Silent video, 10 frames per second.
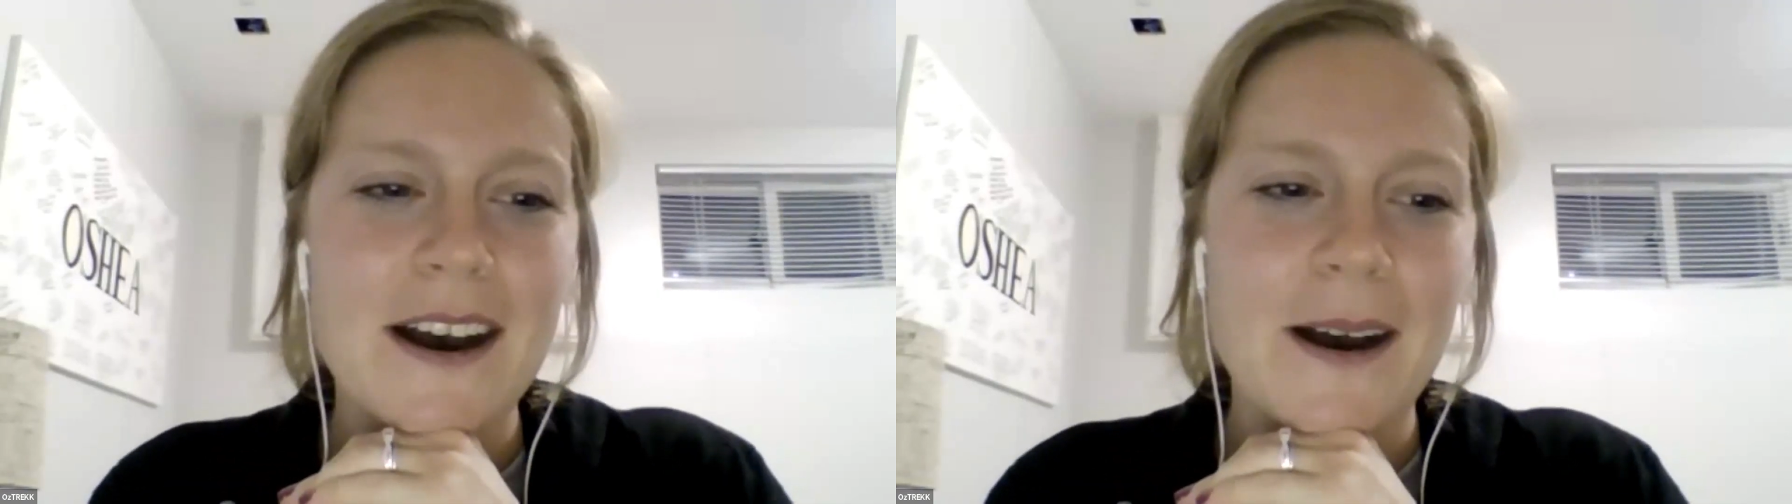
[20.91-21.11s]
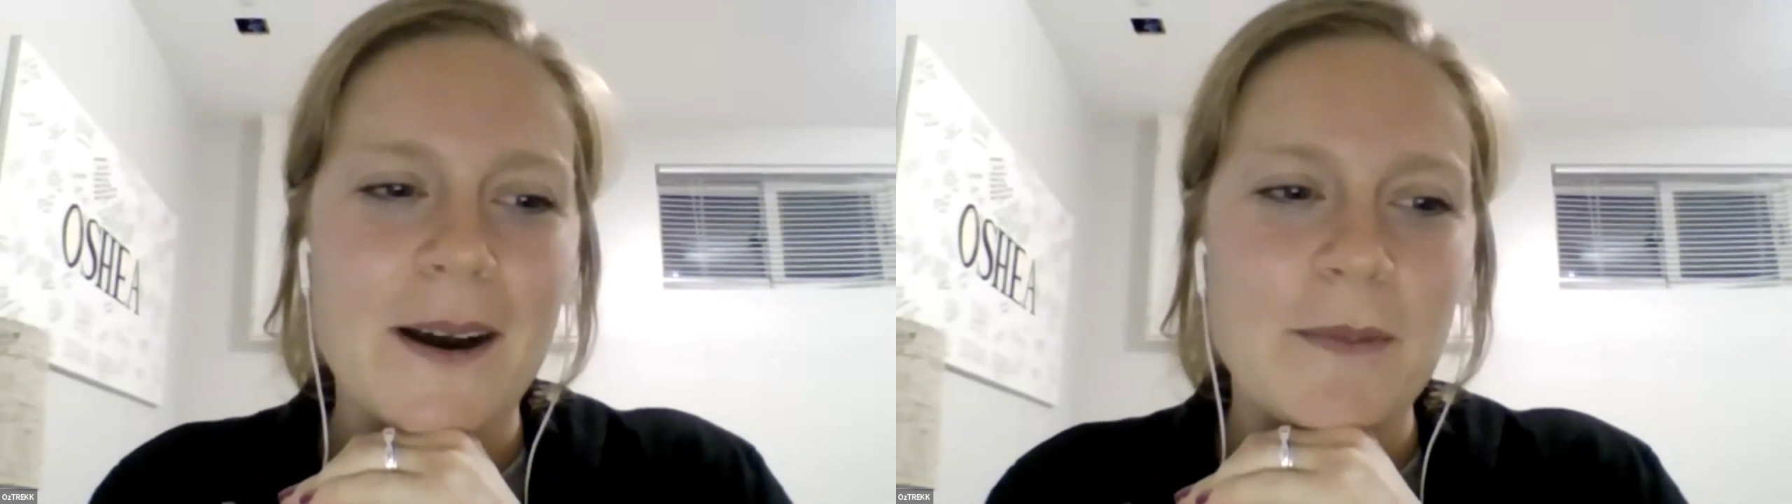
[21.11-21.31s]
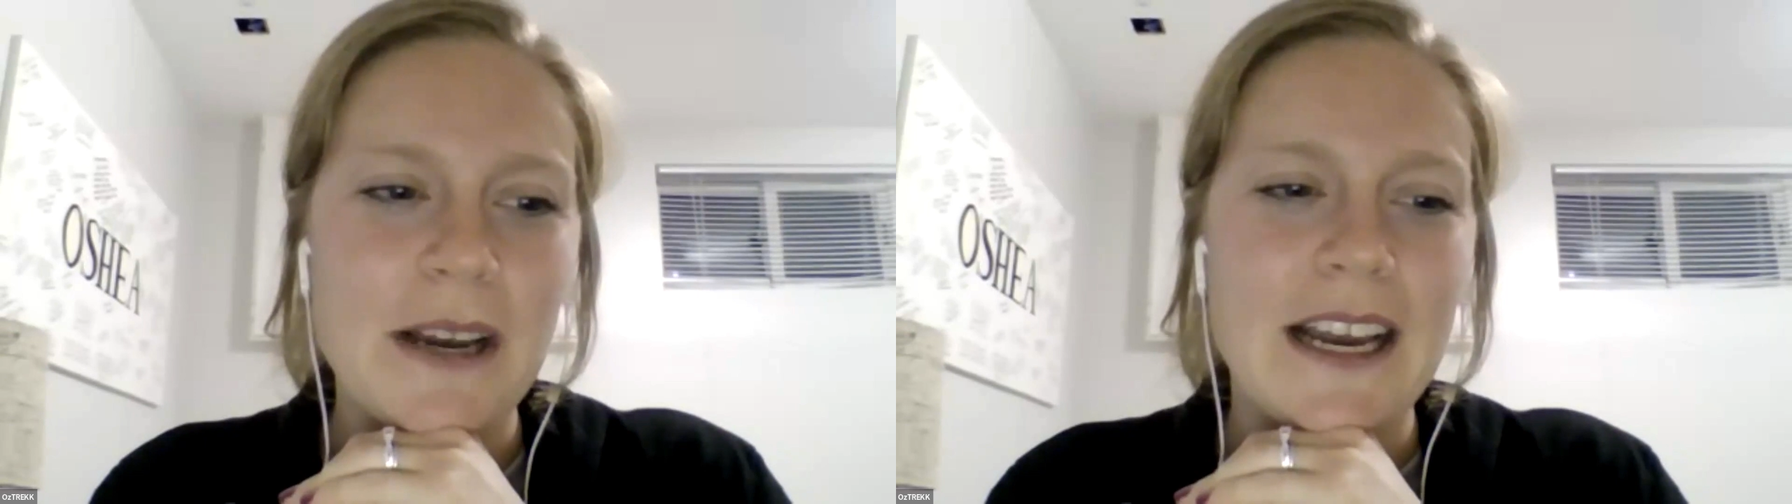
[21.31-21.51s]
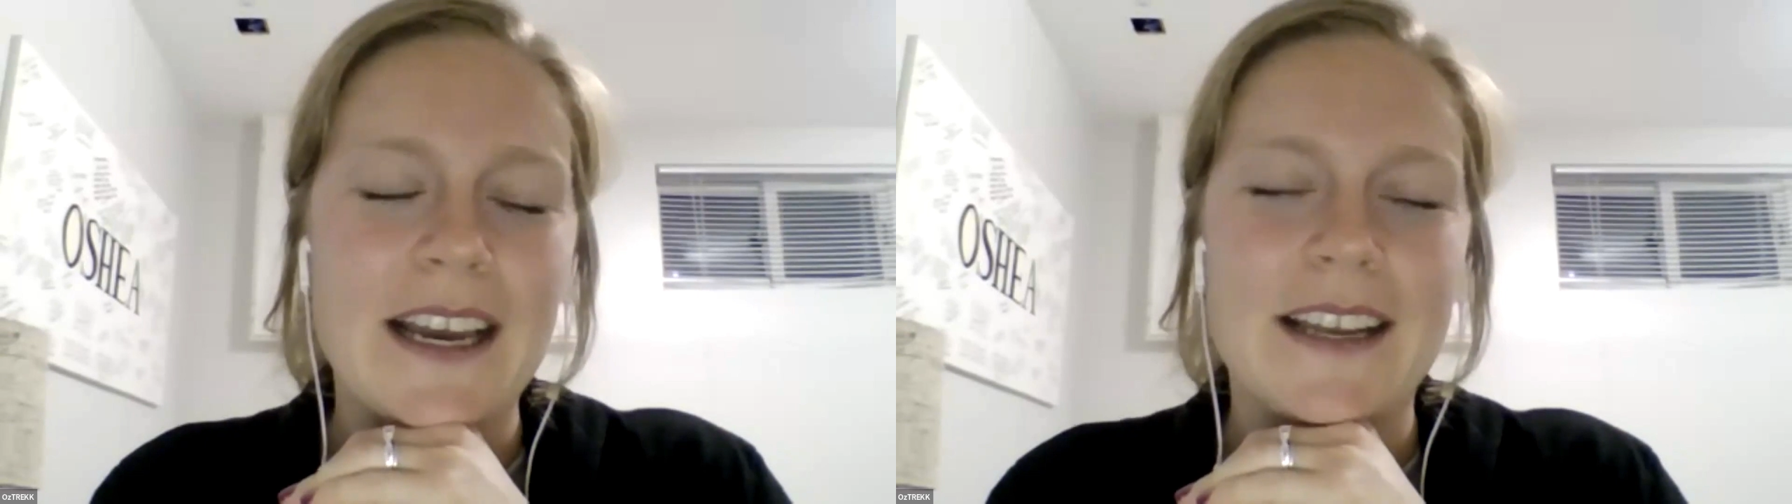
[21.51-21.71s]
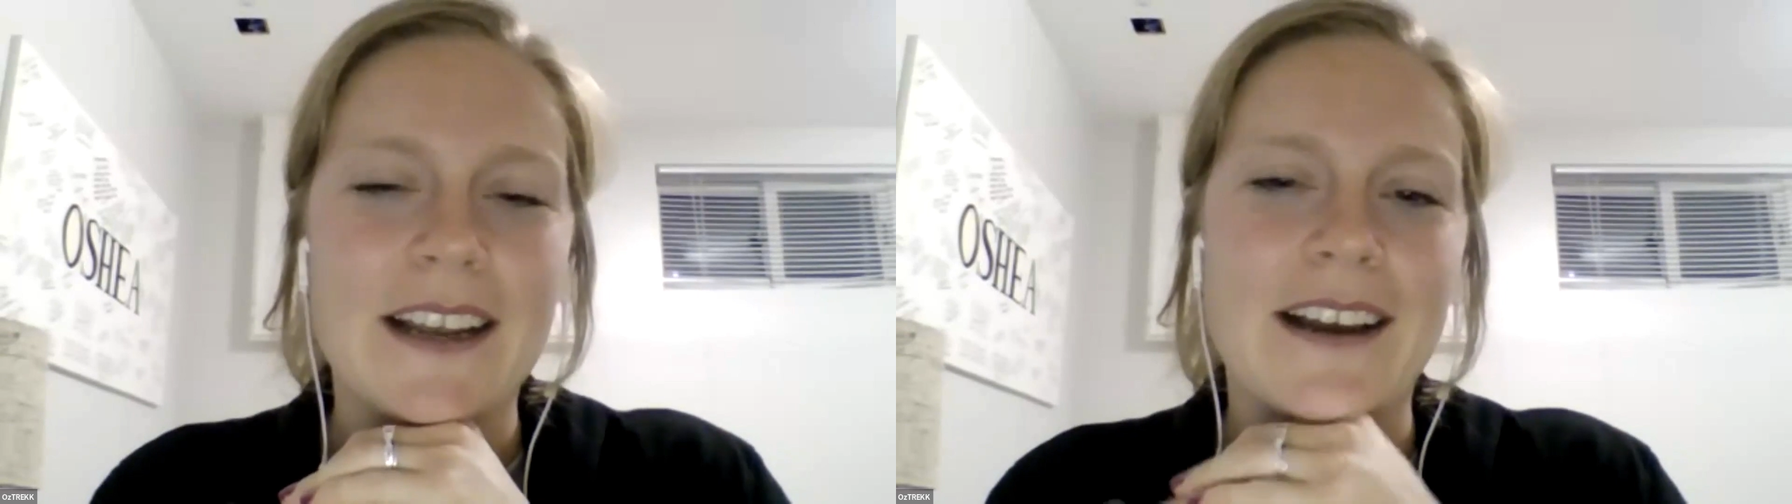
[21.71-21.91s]
and
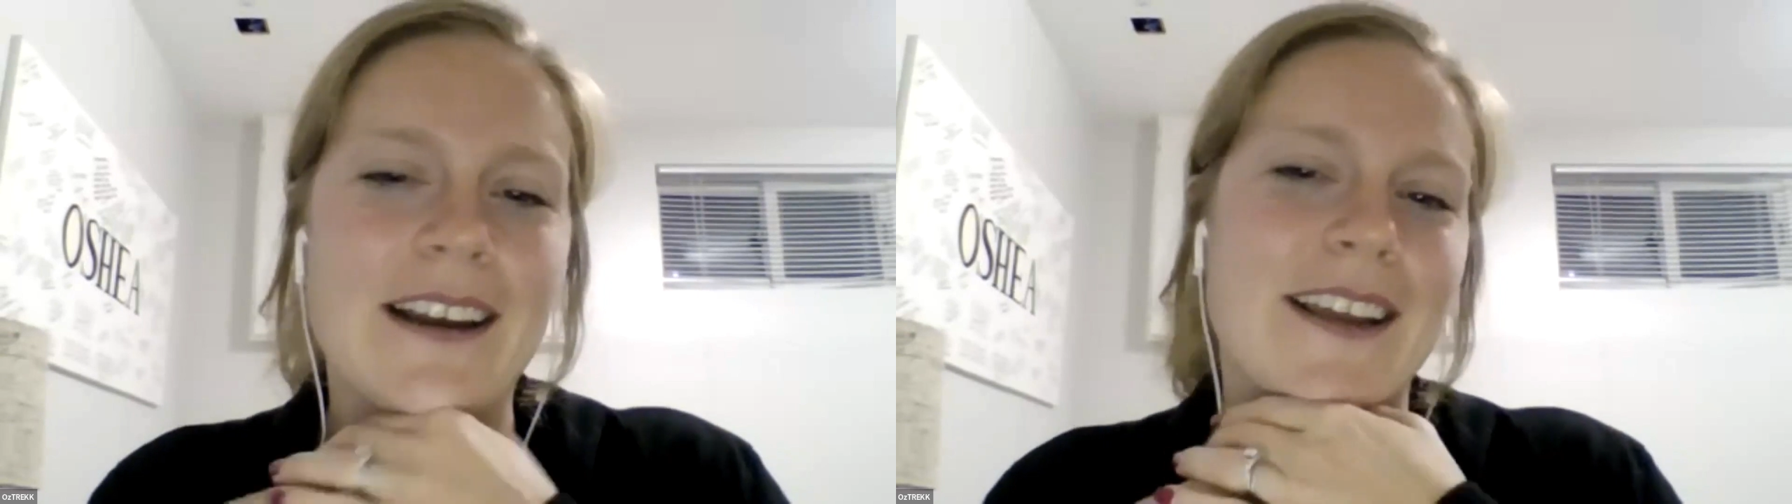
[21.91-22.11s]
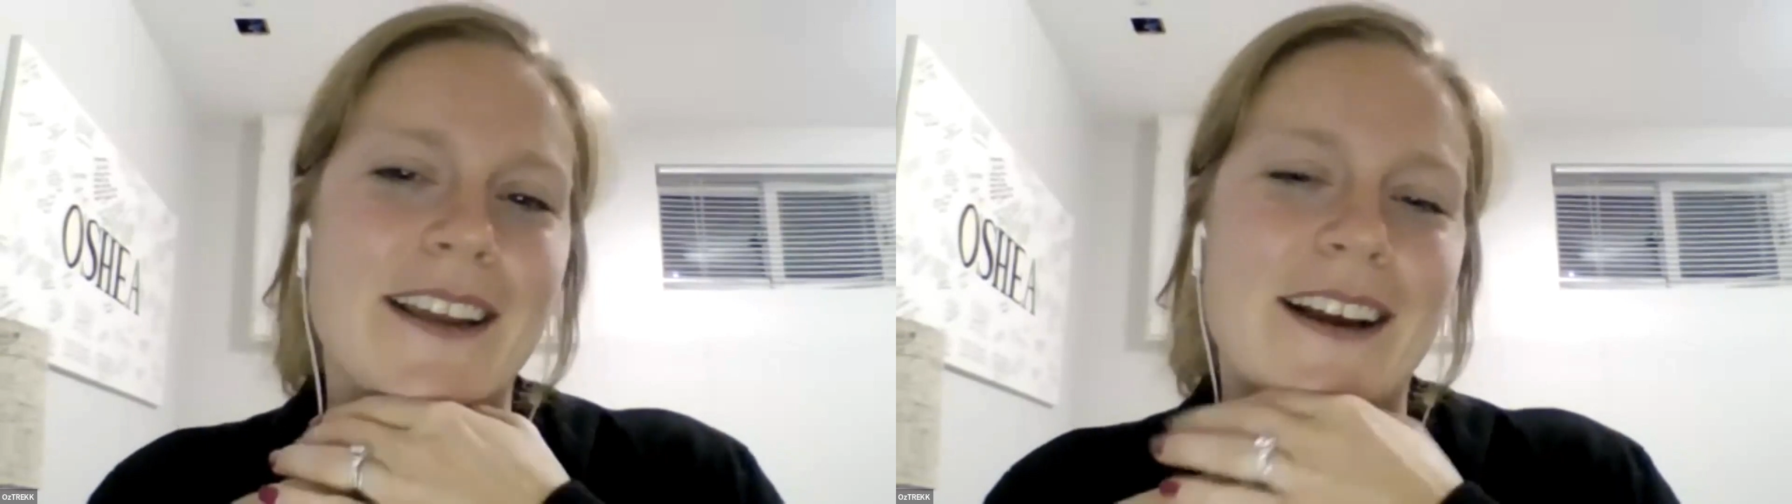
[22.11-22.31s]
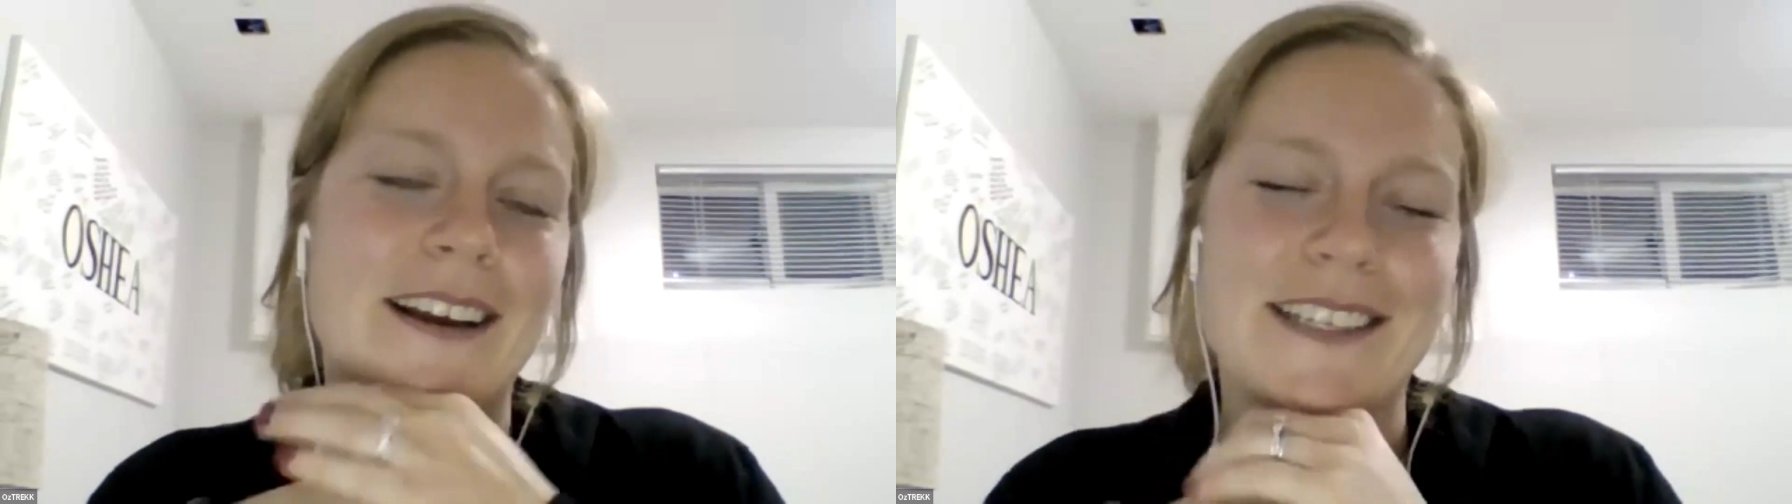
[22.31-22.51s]
I